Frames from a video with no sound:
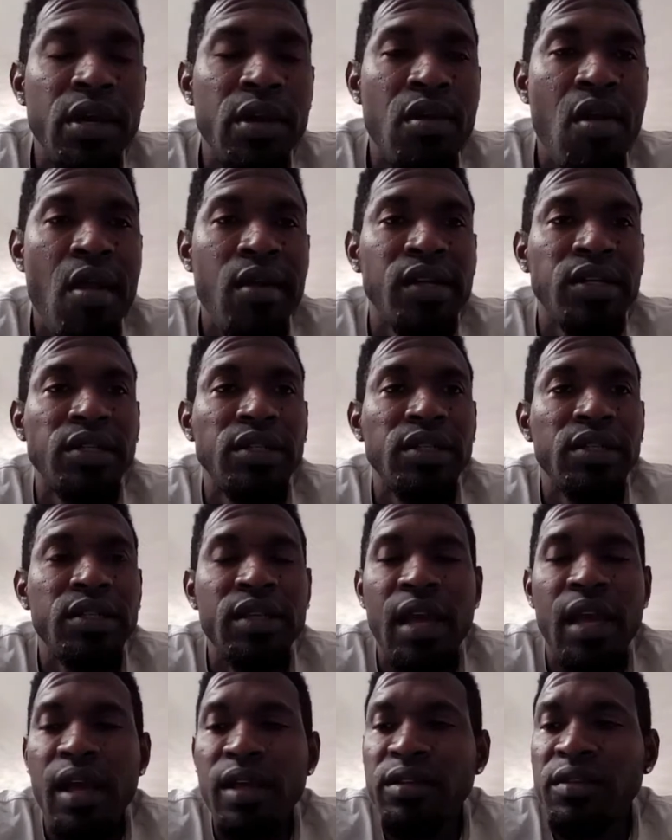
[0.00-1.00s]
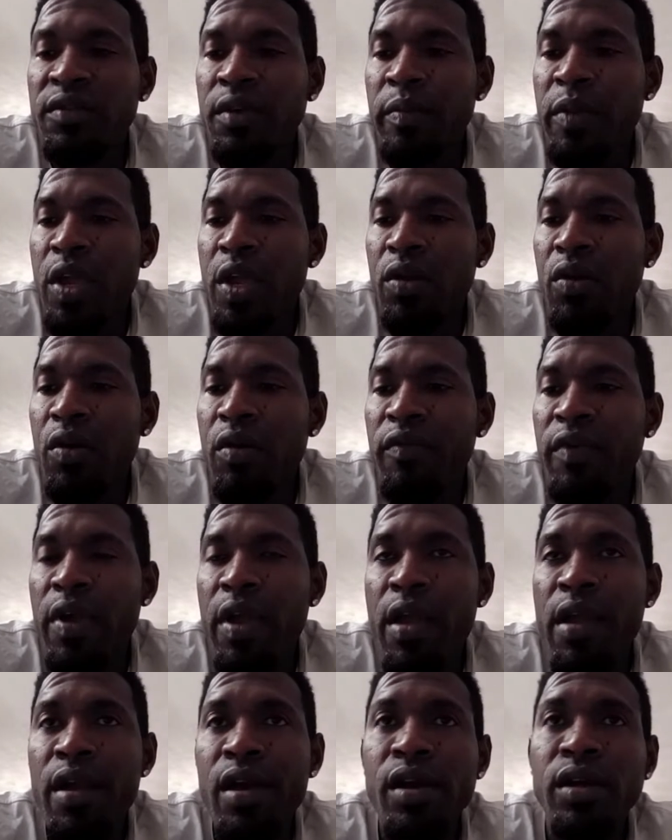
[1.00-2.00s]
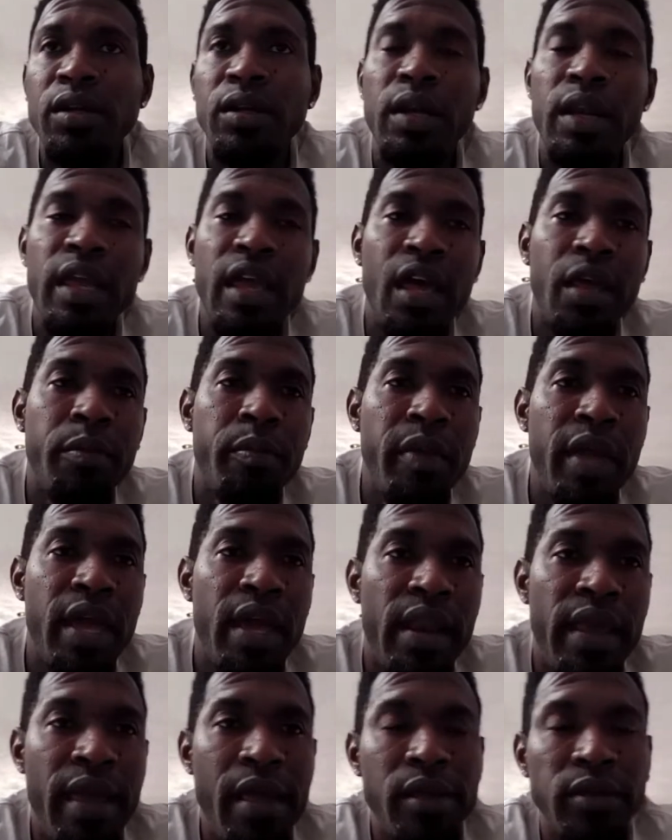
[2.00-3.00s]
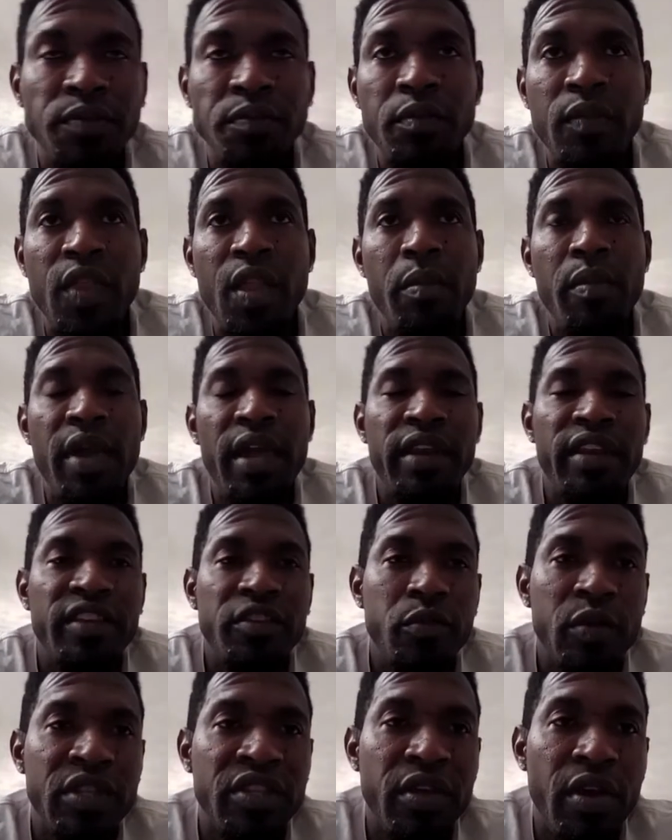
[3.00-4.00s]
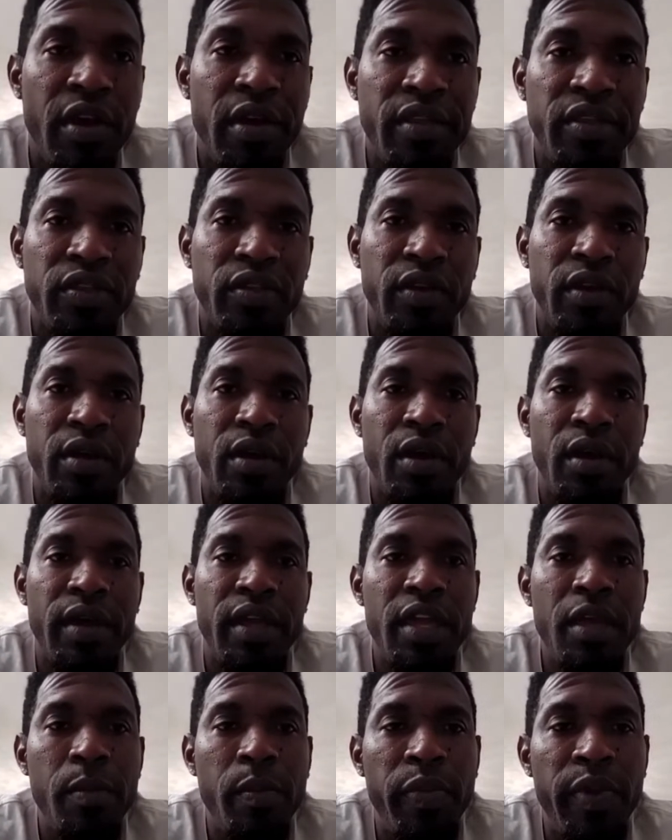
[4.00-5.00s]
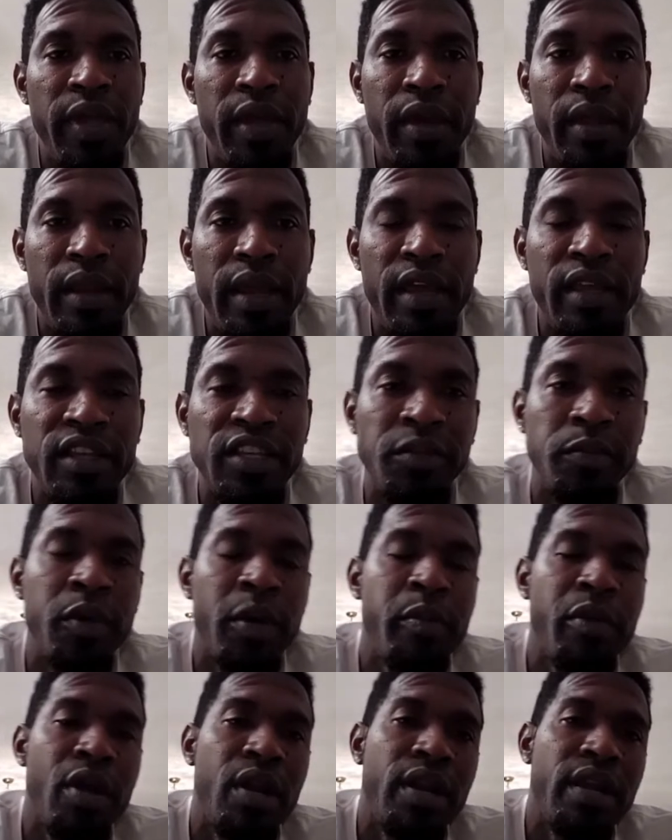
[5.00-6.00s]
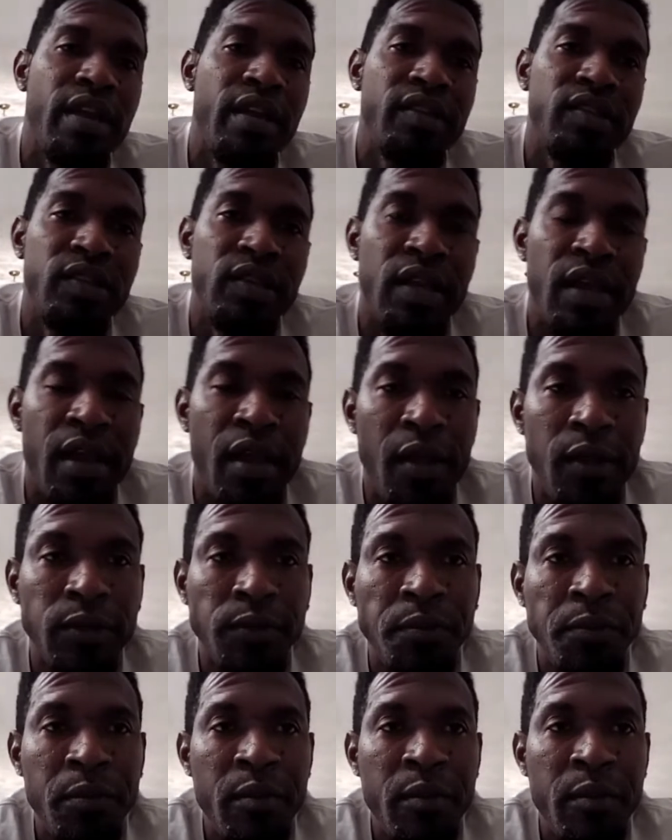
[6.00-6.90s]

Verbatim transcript: here. Thanks for being over here. Leon Bailey made his return to the EPL, English Premier League, today.